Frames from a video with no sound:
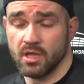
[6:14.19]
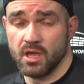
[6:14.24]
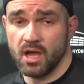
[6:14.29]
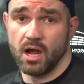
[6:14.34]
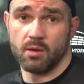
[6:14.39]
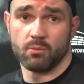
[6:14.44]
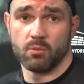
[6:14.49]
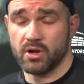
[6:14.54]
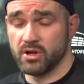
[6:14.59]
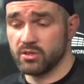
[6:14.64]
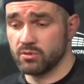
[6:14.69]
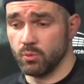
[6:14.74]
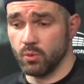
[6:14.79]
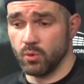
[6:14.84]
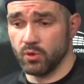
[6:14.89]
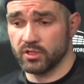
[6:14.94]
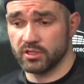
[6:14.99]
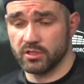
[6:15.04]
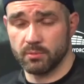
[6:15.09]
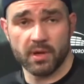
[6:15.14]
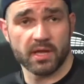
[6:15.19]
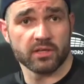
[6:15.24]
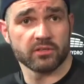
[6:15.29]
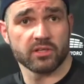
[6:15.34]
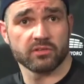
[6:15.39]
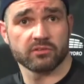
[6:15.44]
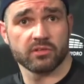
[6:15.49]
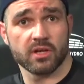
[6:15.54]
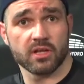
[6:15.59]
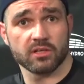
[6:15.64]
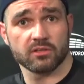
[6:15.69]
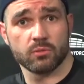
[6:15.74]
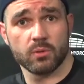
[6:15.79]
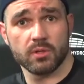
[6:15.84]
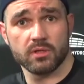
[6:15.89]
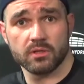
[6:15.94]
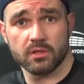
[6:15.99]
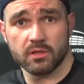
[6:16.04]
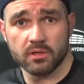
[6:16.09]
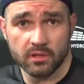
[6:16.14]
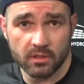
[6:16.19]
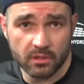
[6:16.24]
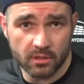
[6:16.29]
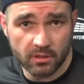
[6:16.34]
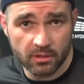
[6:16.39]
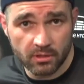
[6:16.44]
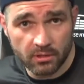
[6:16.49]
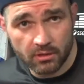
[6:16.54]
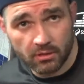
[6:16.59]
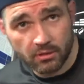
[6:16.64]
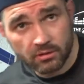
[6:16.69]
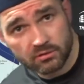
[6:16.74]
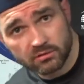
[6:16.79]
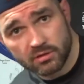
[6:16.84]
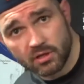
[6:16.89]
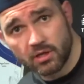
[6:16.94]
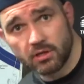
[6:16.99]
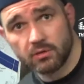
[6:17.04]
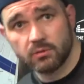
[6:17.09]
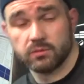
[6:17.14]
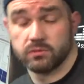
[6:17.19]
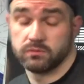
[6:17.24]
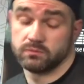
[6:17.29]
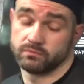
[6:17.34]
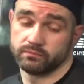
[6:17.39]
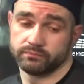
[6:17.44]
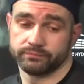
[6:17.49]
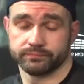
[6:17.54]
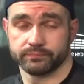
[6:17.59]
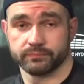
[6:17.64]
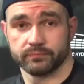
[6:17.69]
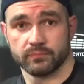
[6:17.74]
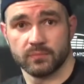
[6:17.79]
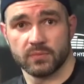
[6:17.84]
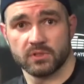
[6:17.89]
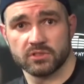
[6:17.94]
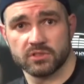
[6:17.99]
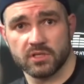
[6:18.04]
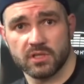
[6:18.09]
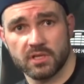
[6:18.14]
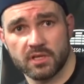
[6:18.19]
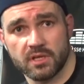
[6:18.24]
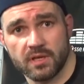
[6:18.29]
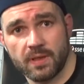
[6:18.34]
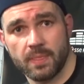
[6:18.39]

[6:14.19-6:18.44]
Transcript: I'm ready to walk into Manchester next week. So, we'll see.